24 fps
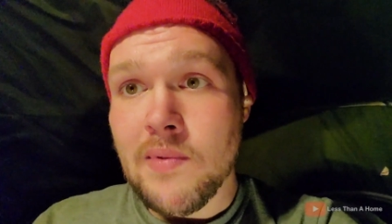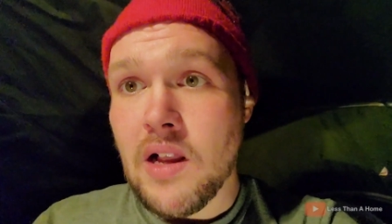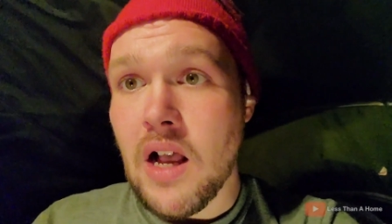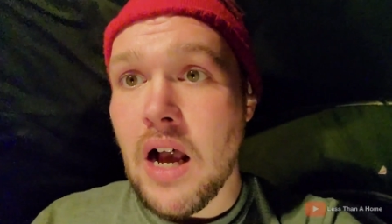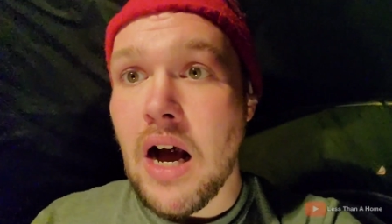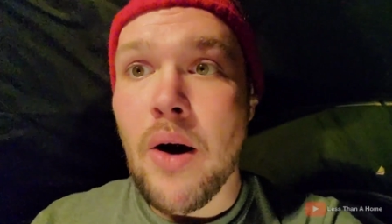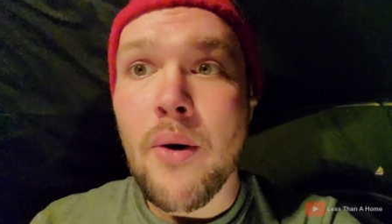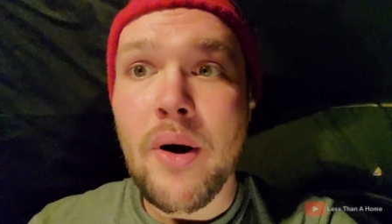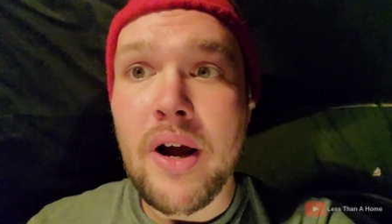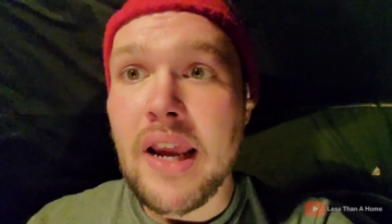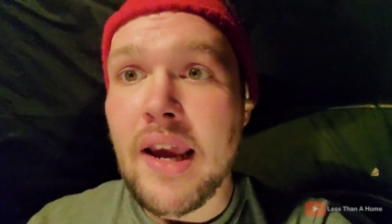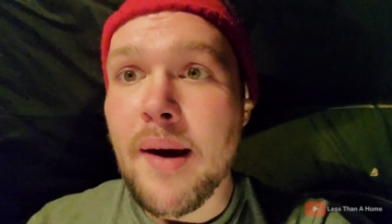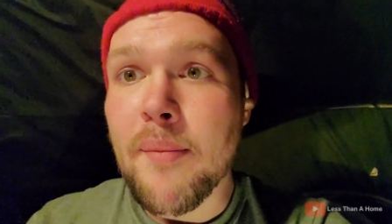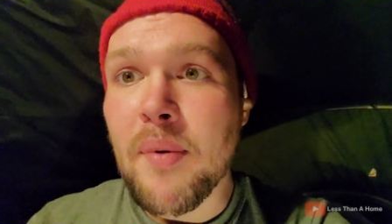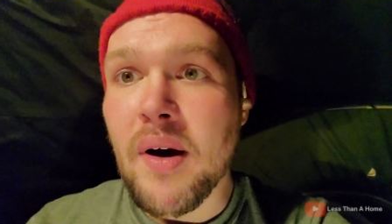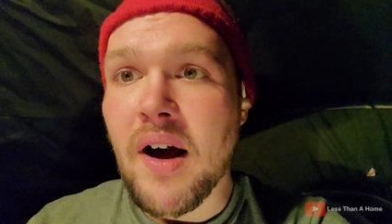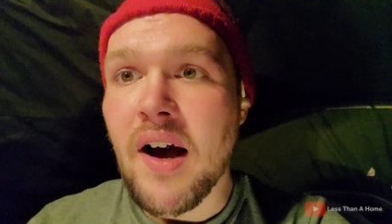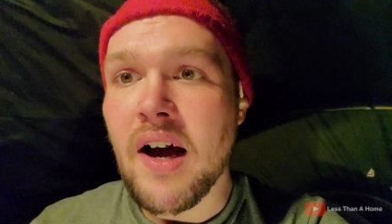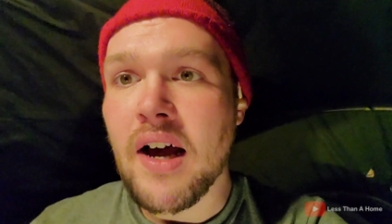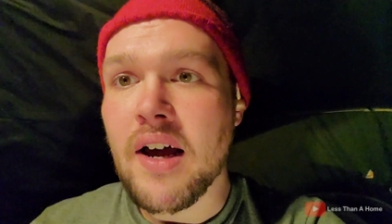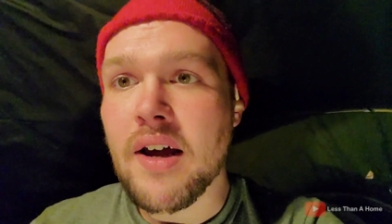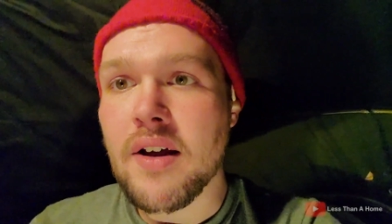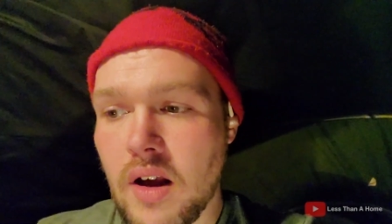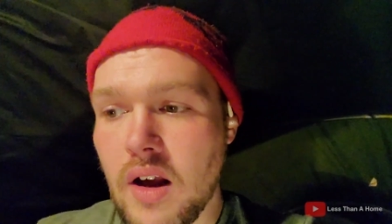how I get
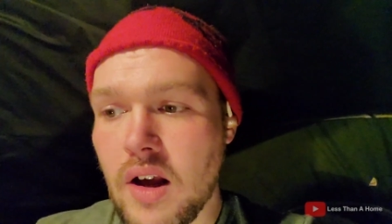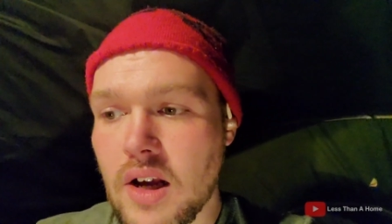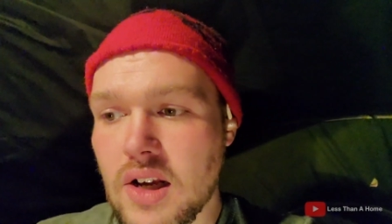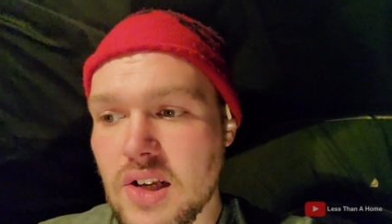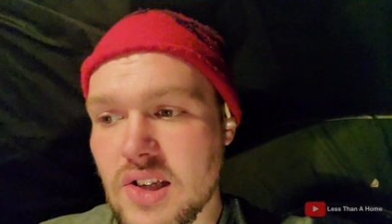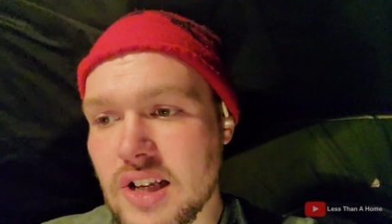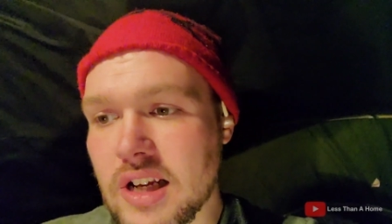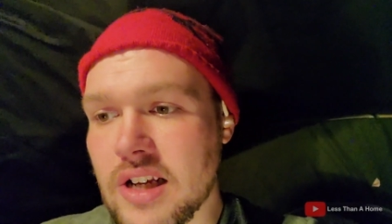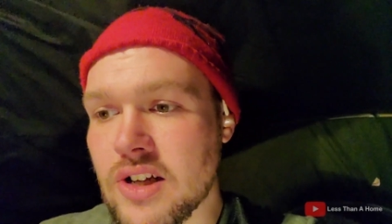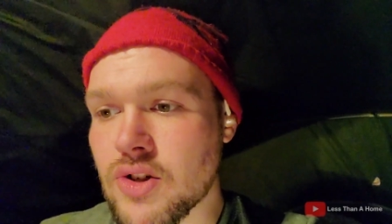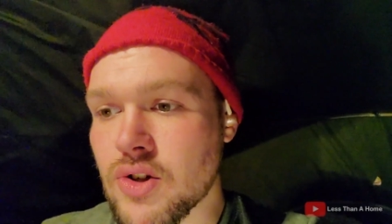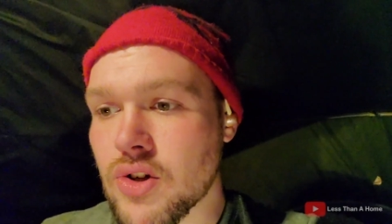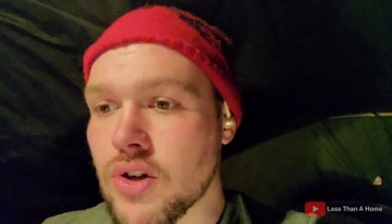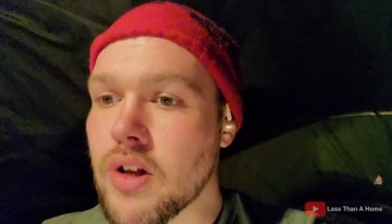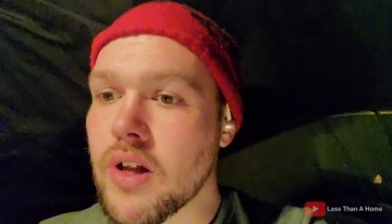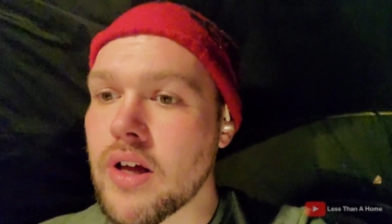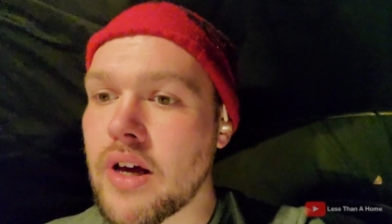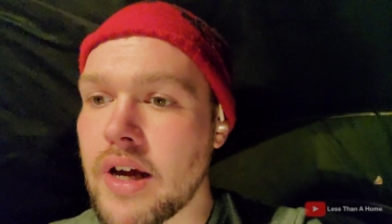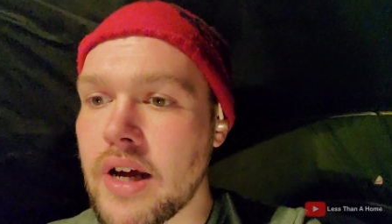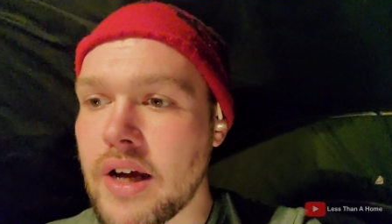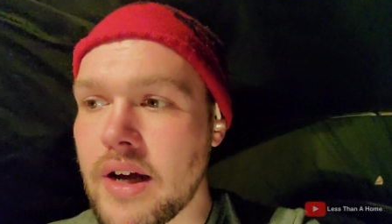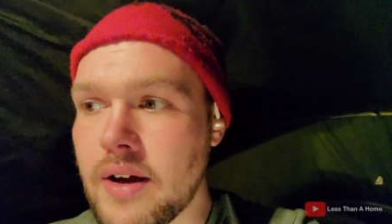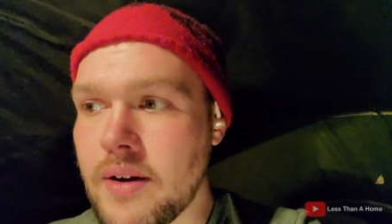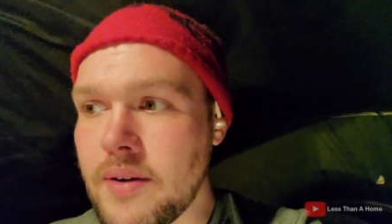by,
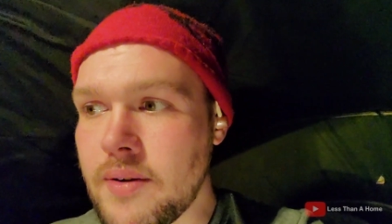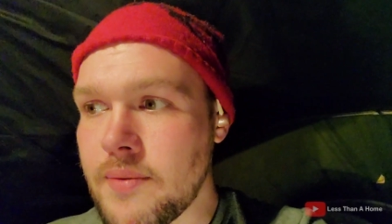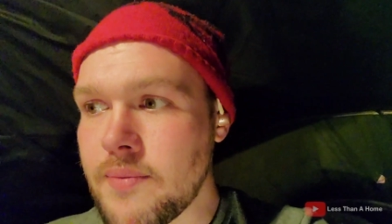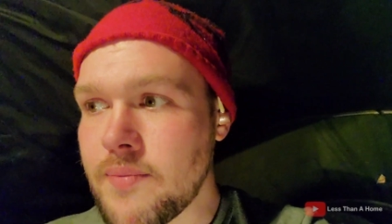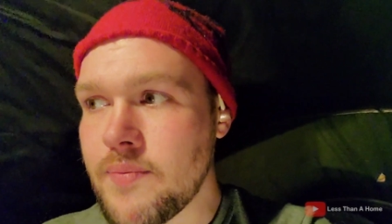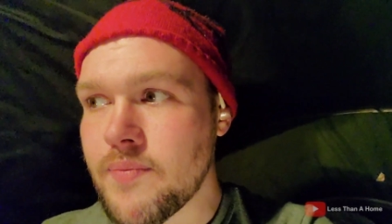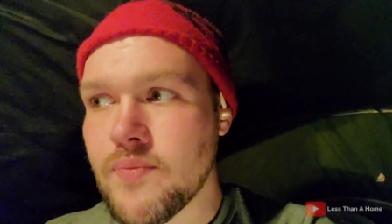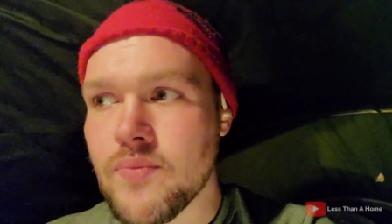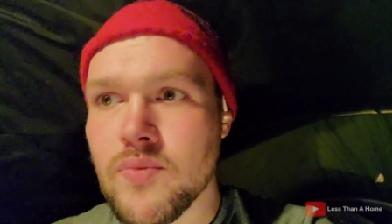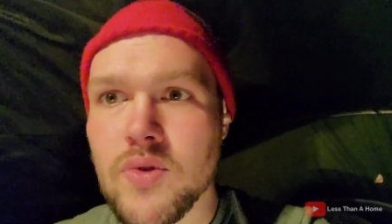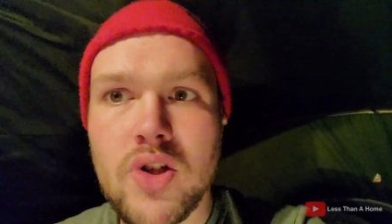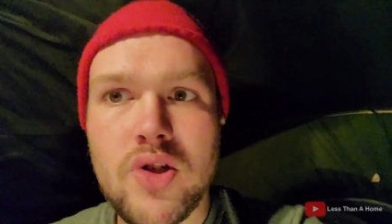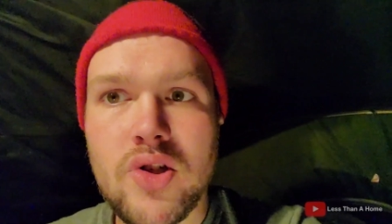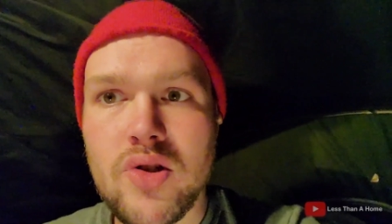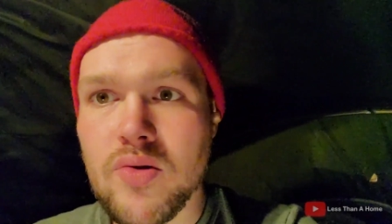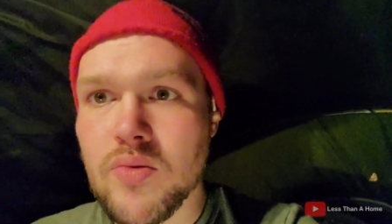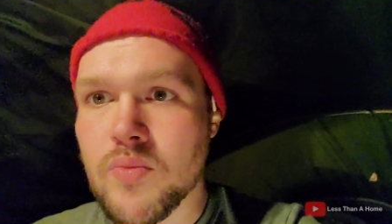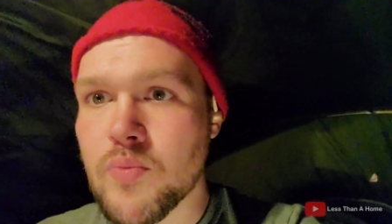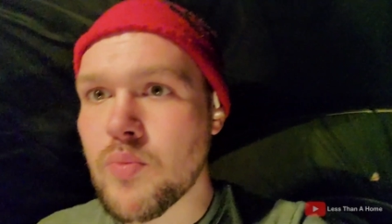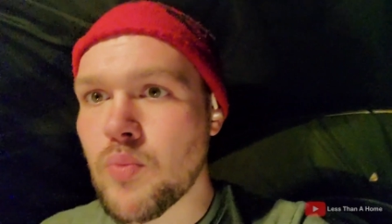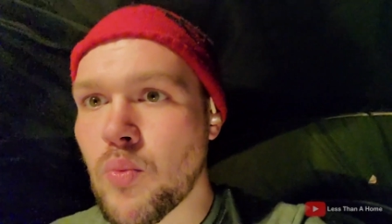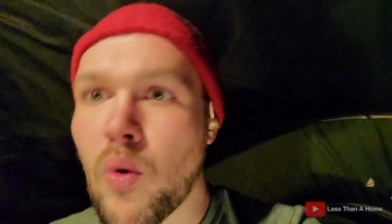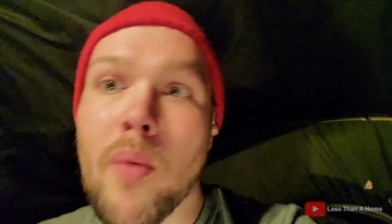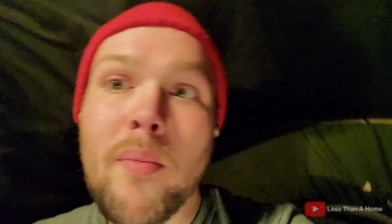essentially just
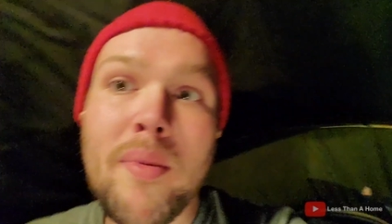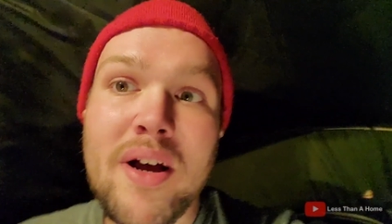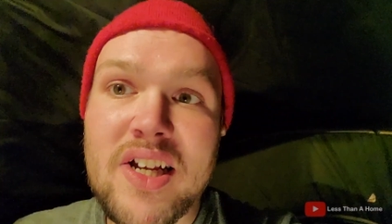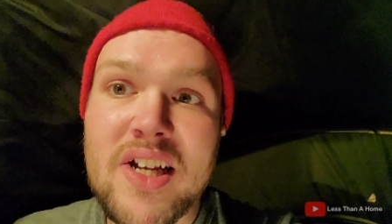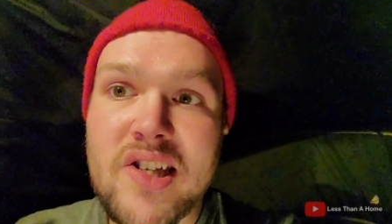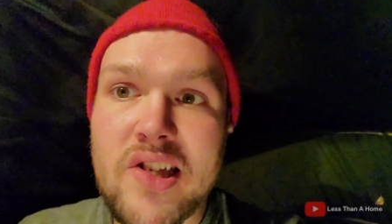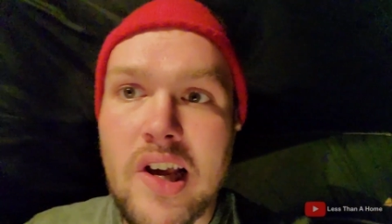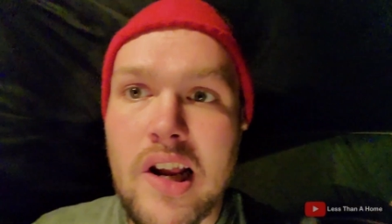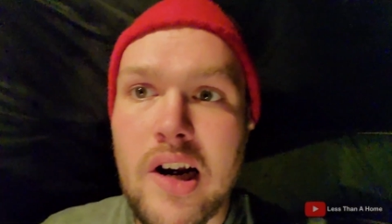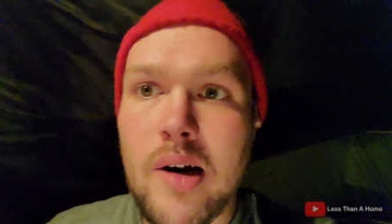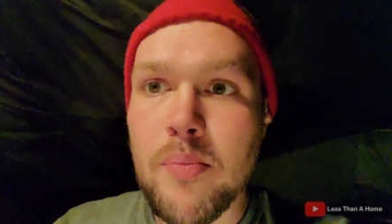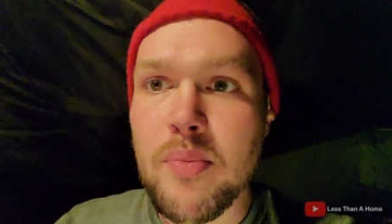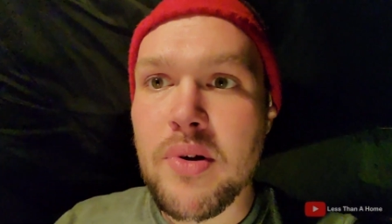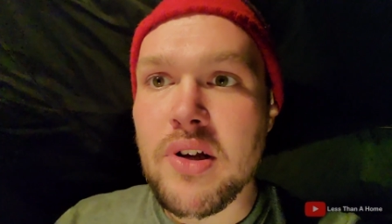what my setup